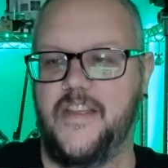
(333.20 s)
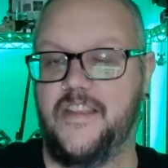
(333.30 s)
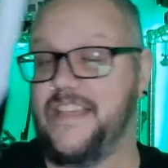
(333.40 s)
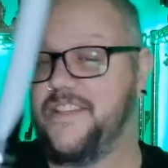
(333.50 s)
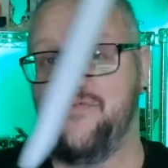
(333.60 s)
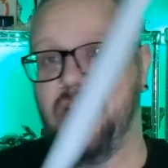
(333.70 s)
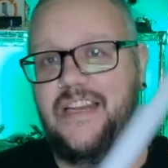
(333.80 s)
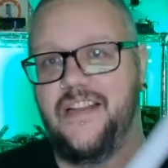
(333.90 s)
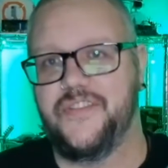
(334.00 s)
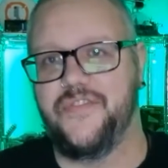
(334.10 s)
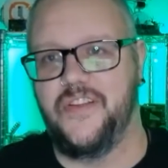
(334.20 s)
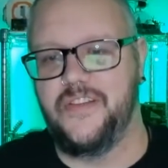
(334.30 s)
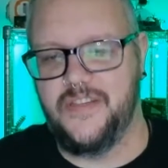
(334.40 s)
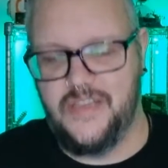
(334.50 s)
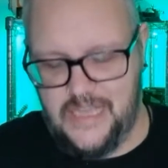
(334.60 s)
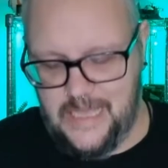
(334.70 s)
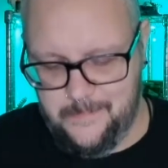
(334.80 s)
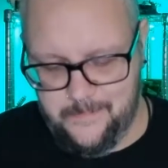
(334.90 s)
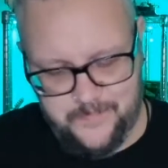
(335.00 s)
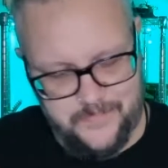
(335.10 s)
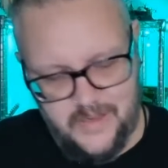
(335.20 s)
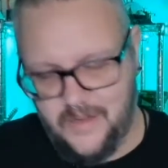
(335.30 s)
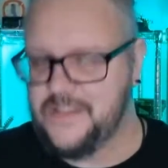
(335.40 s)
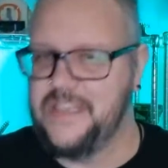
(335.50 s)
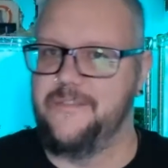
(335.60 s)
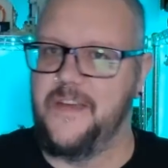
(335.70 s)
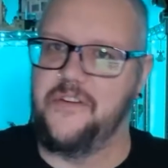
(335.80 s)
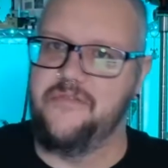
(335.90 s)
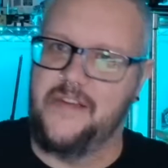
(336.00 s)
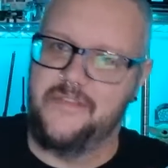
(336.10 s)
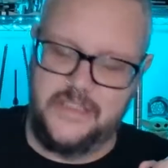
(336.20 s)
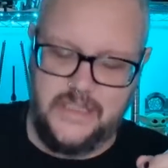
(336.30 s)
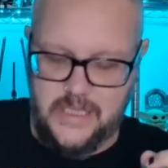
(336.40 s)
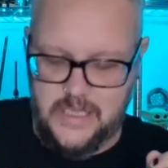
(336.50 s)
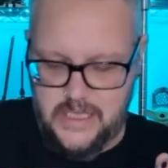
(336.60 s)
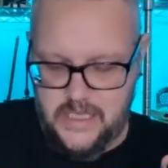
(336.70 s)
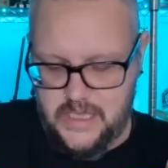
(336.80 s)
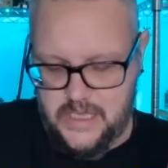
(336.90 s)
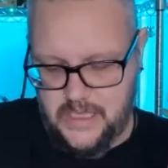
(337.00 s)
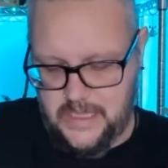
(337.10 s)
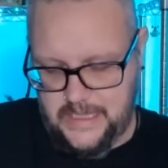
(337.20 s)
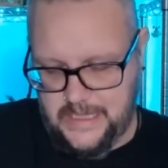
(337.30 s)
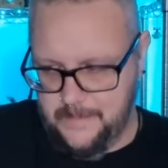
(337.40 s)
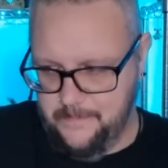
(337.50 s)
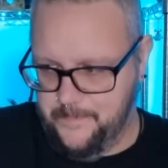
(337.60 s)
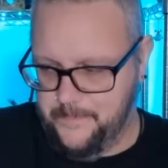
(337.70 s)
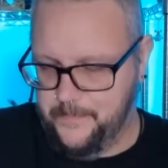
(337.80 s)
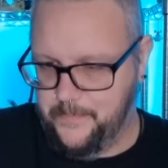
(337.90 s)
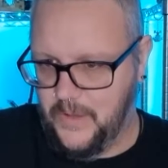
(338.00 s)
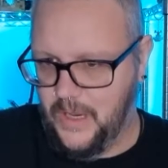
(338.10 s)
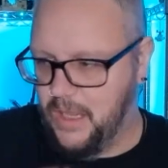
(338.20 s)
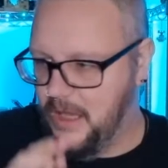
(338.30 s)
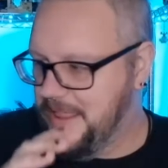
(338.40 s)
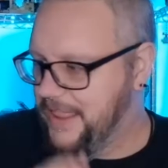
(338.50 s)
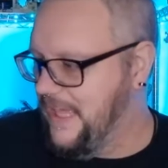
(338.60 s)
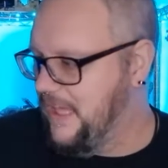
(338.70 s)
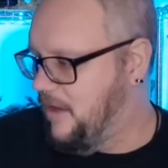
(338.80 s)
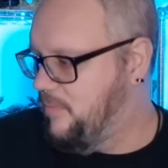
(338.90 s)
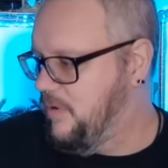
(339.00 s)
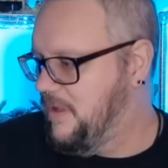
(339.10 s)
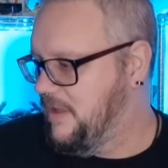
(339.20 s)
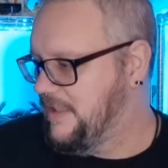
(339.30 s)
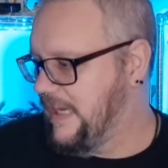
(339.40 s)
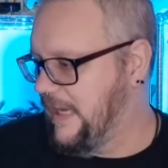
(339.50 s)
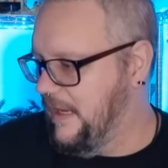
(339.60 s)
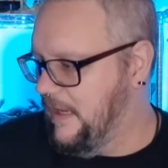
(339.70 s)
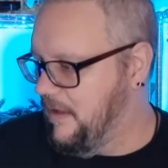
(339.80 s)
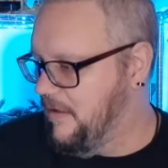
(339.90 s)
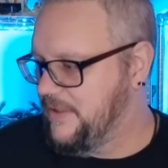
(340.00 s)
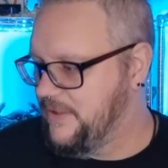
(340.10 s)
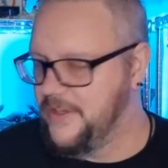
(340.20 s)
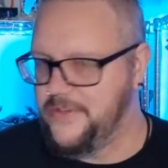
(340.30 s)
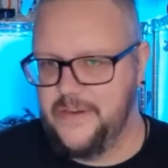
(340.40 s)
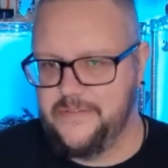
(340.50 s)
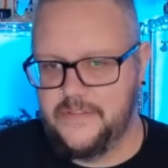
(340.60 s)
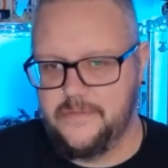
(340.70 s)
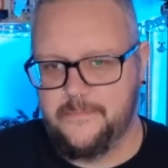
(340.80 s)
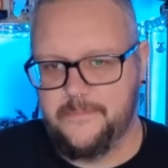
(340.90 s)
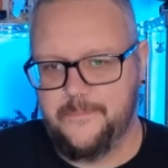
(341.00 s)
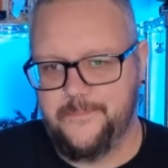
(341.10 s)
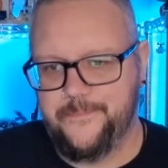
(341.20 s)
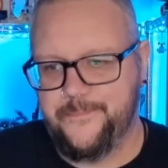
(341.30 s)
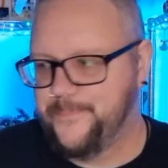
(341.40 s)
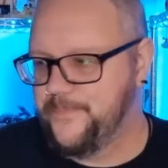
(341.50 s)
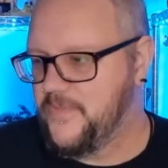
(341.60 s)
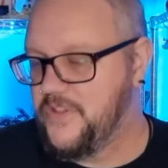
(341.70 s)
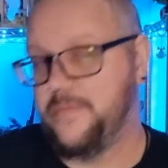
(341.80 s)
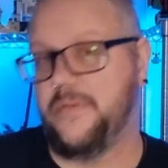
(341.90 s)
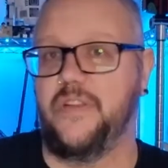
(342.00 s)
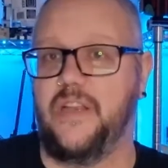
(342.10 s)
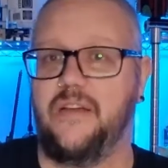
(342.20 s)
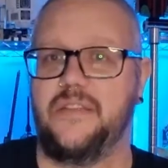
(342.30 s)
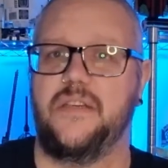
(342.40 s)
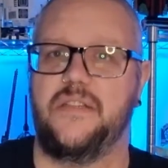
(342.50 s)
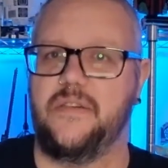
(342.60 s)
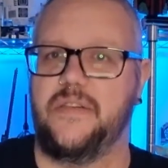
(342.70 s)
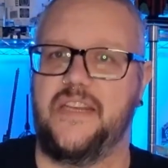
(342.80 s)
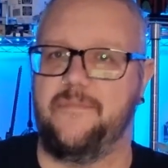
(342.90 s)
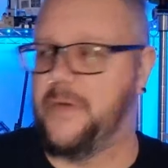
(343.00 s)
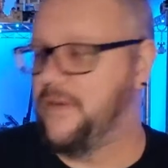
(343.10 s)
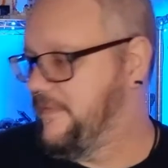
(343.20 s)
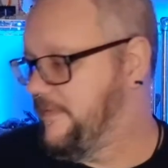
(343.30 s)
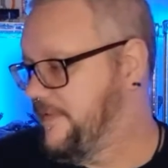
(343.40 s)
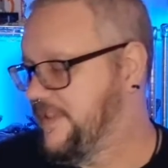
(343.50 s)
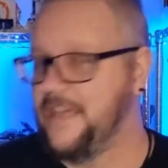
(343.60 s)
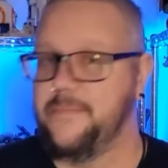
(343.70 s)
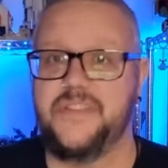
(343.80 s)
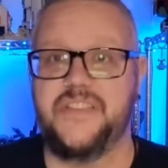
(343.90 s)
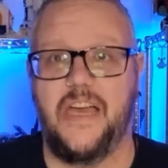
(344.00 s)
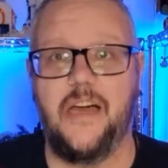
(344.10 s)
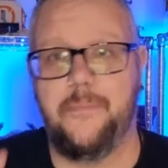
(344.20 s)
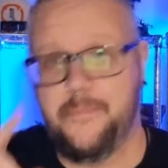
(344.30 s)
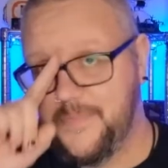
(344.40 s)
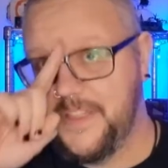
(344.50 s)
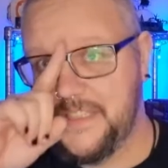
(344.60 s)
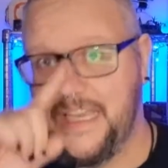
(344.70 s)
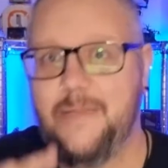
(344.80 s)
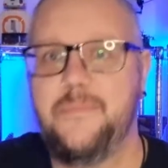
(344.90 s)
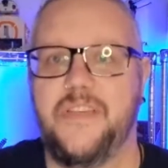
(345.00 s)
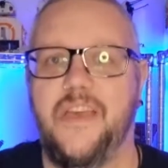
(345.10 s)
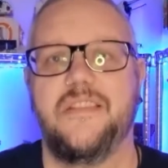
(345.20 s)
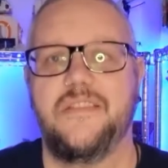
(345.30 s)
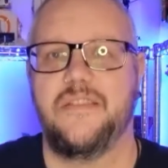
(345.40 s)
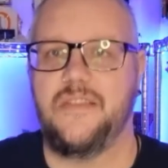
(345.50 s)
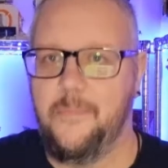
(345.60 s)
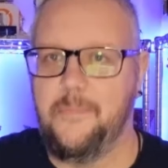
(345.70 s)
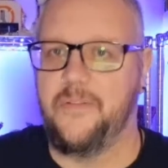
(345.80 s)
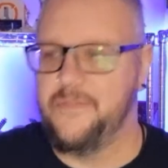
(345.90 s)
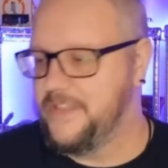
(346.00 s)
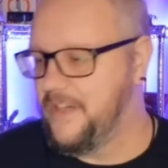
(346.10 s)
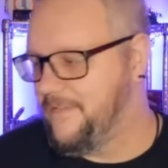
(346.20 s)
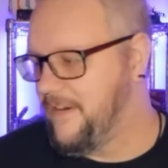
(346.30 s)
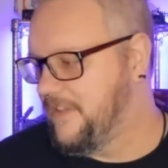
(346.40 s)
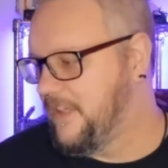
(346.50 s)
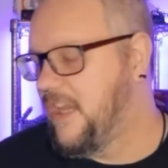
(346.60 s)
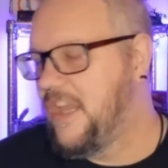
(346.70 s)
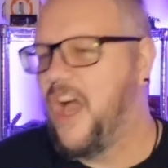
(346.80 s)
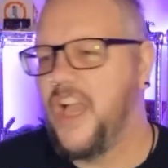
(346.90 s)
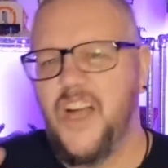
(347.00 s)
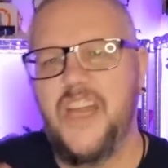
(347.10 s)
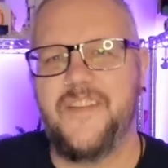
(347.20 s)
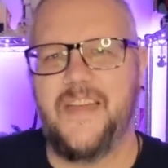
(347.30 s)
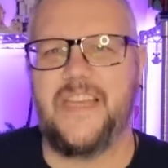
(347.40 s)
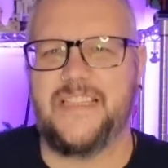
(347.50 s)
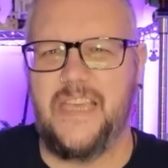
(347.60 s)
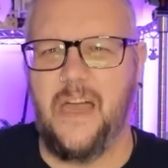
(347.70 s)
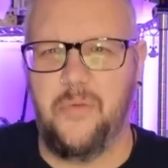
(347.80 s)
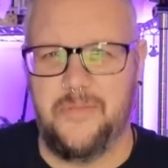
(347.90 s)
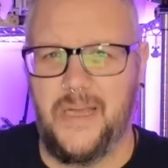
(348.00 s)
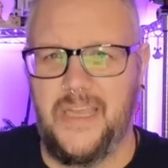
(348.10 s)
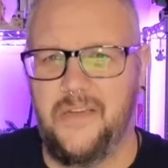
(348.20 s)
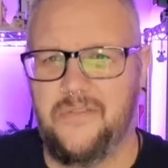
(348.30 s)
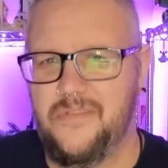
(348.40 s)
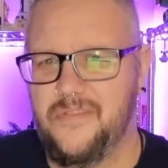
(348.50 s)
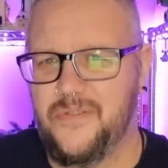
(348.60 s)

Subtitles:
That's a really nice font. Obviously very Revan. I think I would like to get a light side Revan to put on the light side so I can have both sabers set up the same. So it's just like both a Darth Revan. I kind of have that set up with my own